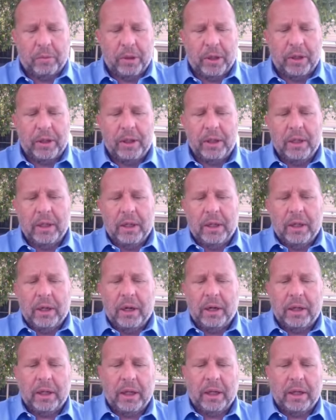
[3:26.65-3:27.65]
But
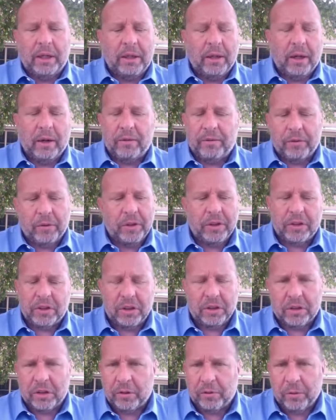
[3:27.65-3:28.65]
again, for
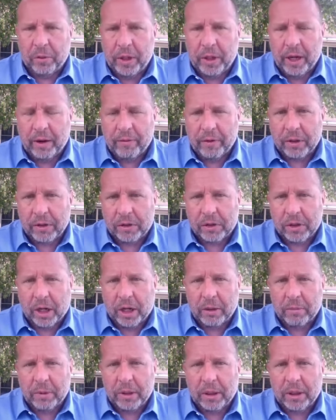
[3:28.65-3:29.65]
instance, if we have an
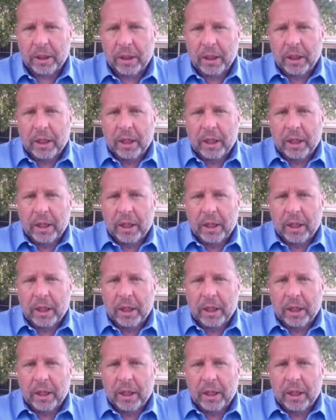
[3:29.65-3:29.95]
assignment